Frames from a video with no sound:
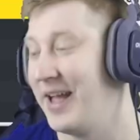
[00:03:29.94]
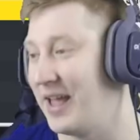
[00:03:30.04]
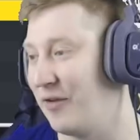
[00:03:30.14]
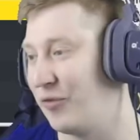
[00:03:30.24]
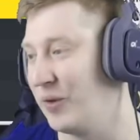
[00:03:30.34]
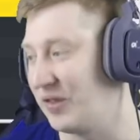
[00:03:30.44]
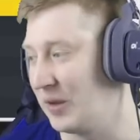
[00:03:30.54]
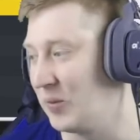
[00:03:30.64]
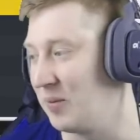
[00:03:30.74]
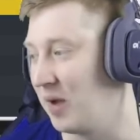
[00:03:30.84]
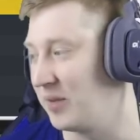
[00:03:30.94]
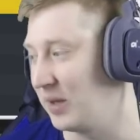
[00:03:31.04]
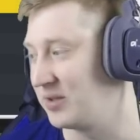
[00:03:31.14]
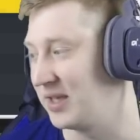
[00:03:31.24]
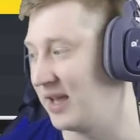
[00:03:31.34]
if we think we might be
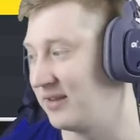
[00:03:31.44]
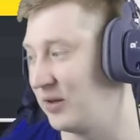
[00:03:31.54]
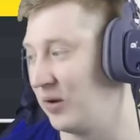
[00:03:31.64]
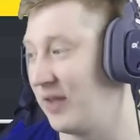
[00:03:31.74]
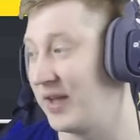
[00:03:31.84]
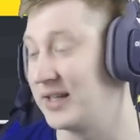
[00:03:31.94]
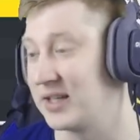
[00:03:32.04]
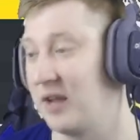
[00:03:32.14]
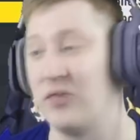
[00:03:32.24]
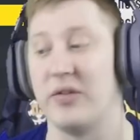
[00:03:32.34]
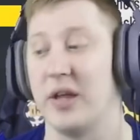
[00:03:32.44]
able to get a deal like that done,